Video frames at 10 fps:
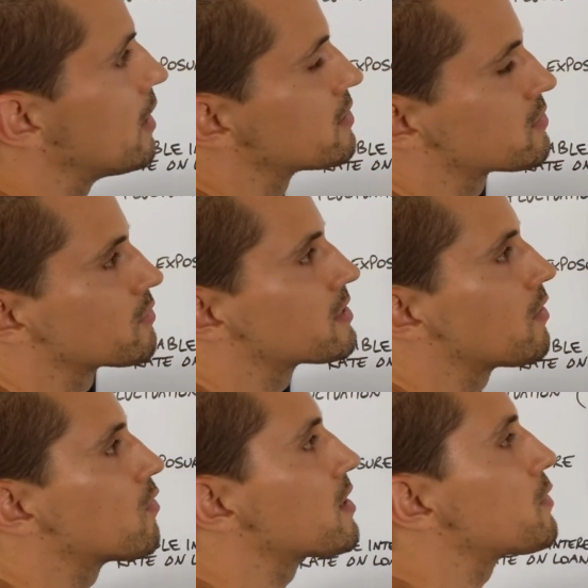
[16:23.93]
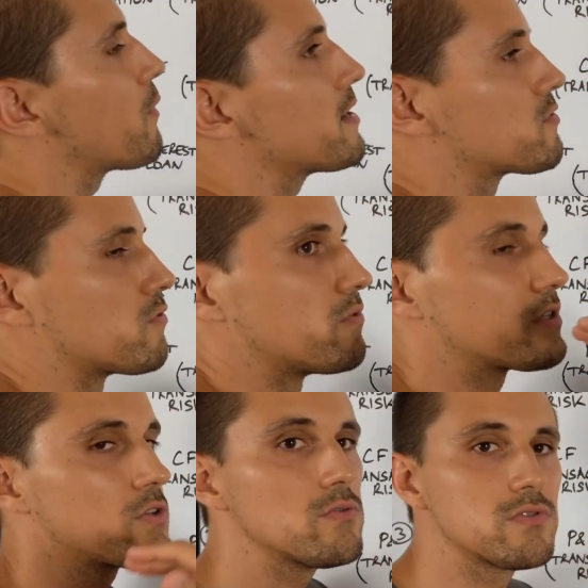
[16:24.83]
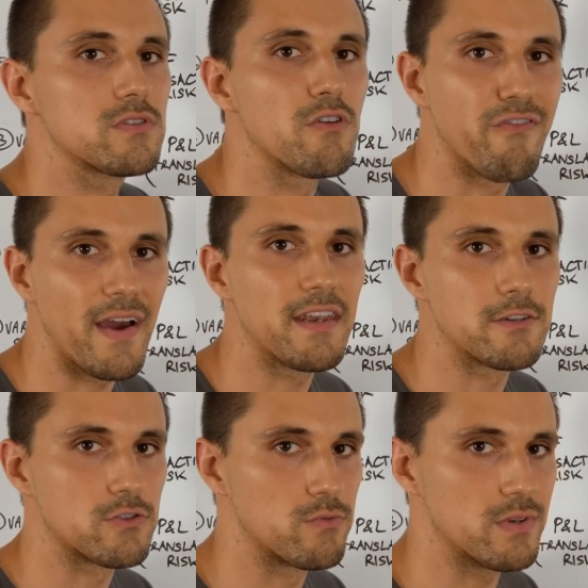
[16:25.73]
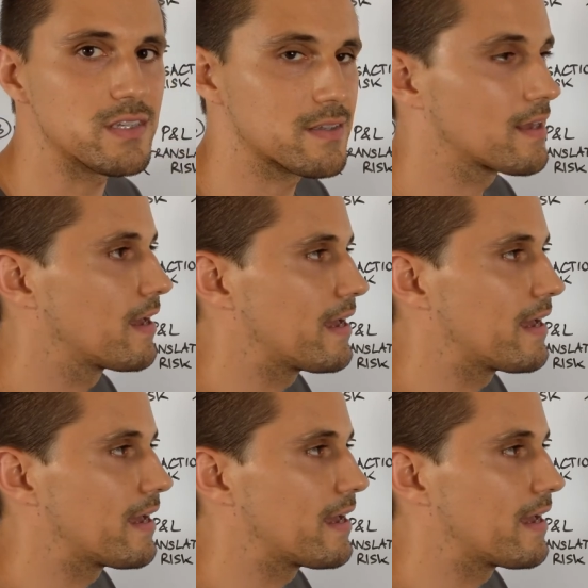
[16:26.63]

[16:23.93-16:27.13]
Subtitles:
So the only way to reduce your financial risk